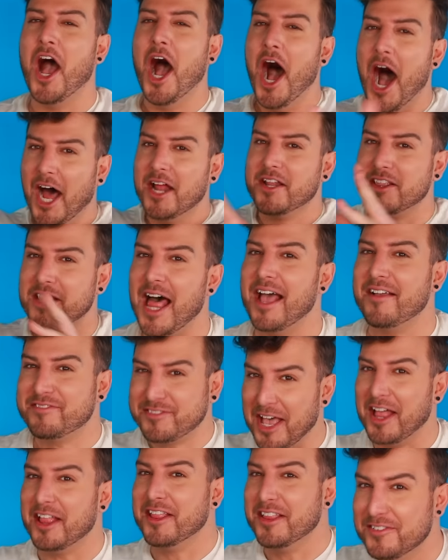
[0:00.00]
on live
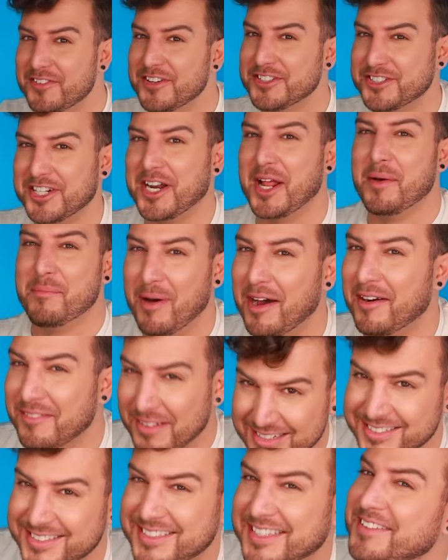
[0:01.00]
television on Bar
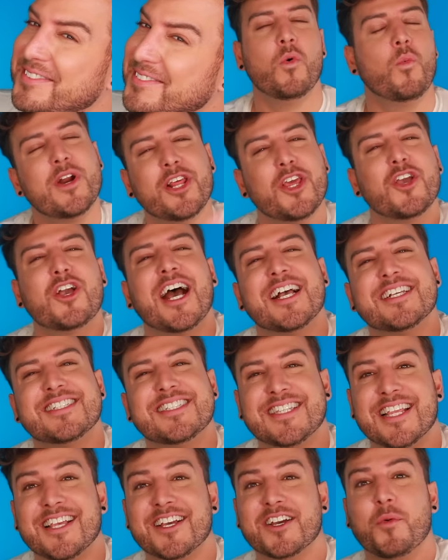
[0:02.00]
Rescue. What do you guys
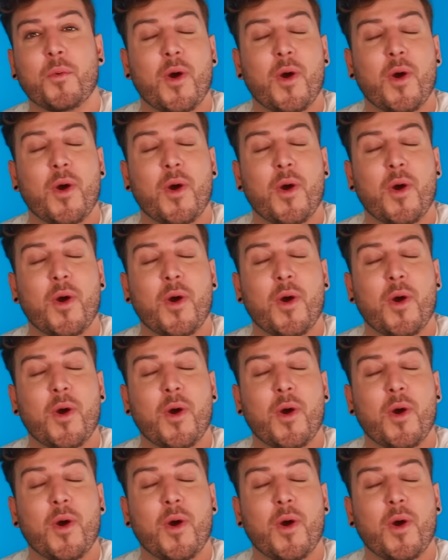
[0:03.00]
think?